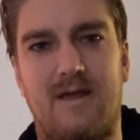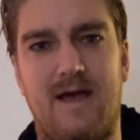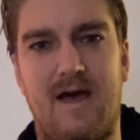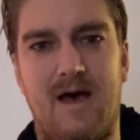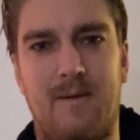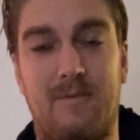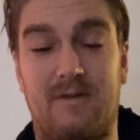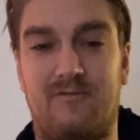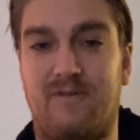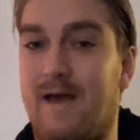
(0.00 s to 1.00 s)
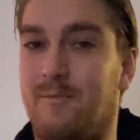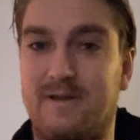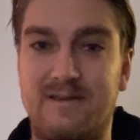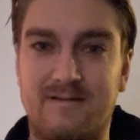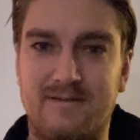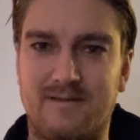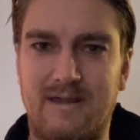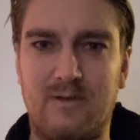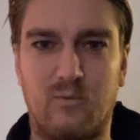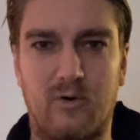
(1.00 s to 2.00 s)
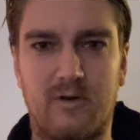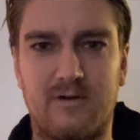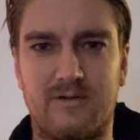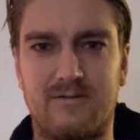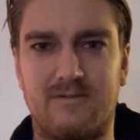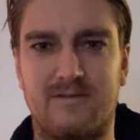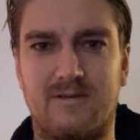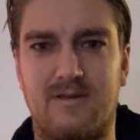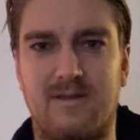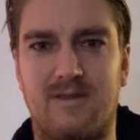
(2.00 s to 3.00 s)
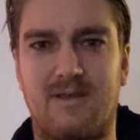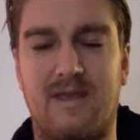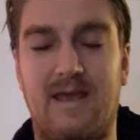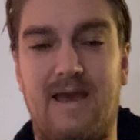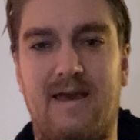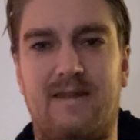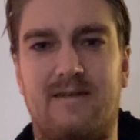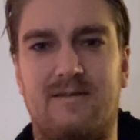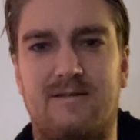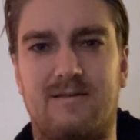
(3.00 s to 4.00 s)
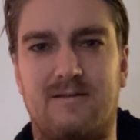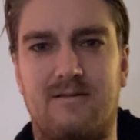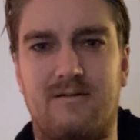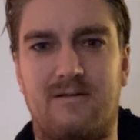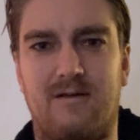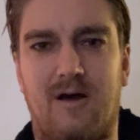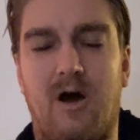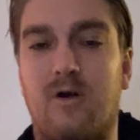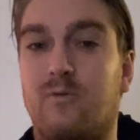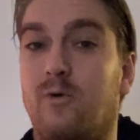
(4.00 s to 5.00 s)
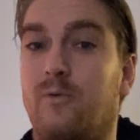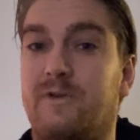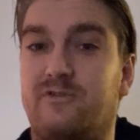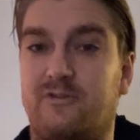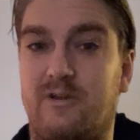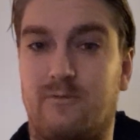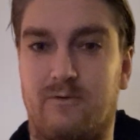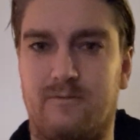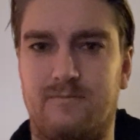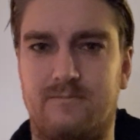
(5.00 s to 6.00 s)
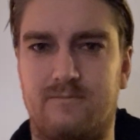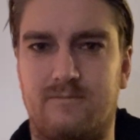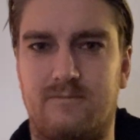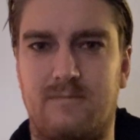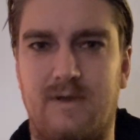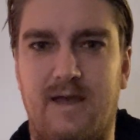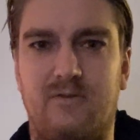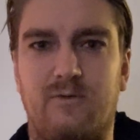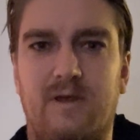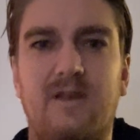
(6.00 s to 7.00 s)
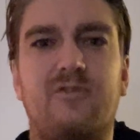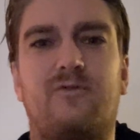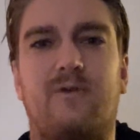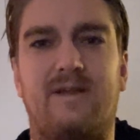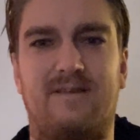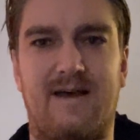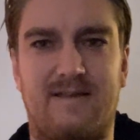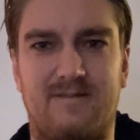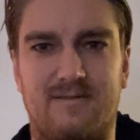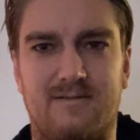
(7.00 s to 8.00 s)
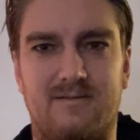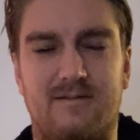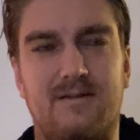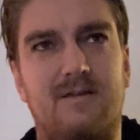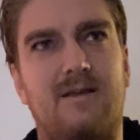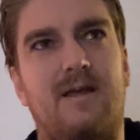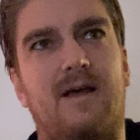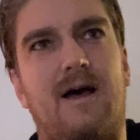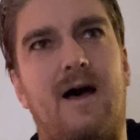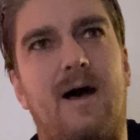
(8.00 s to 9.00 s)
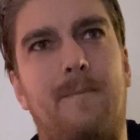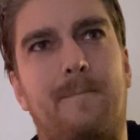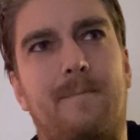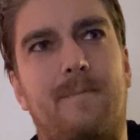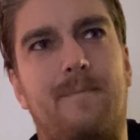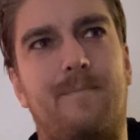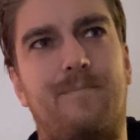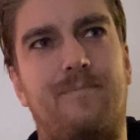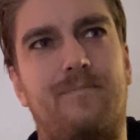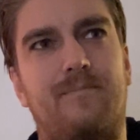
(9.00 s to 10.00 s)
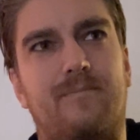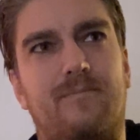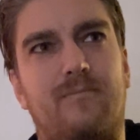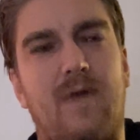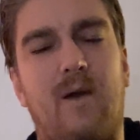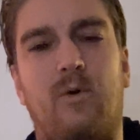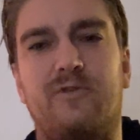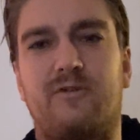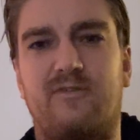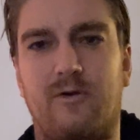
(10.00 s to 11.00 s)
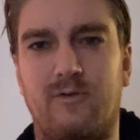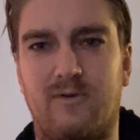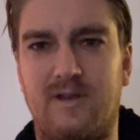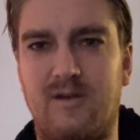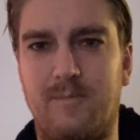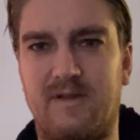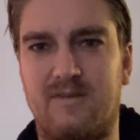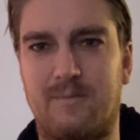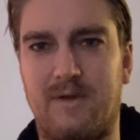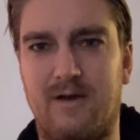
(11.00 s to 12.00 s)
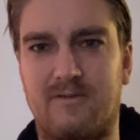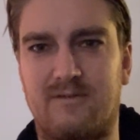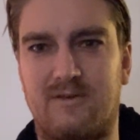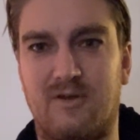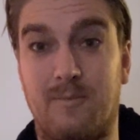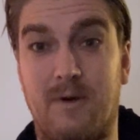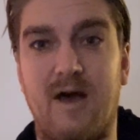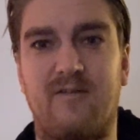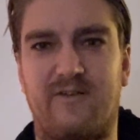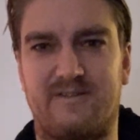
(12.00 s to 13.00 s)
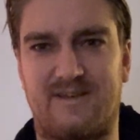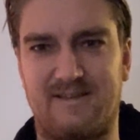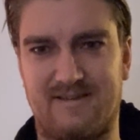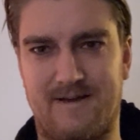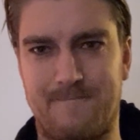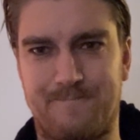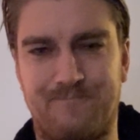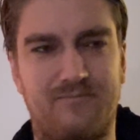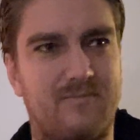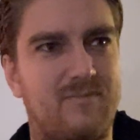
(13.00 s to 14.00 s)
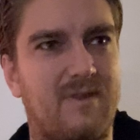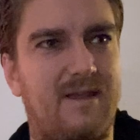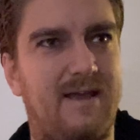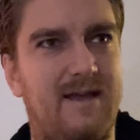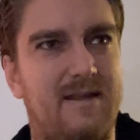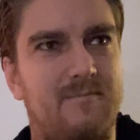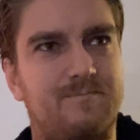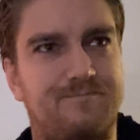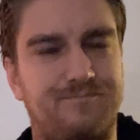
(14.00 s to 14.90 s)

in family, in work, and our role in general. And to illustrate that, I want to tell you a little bit about the Bhagavad Gita. And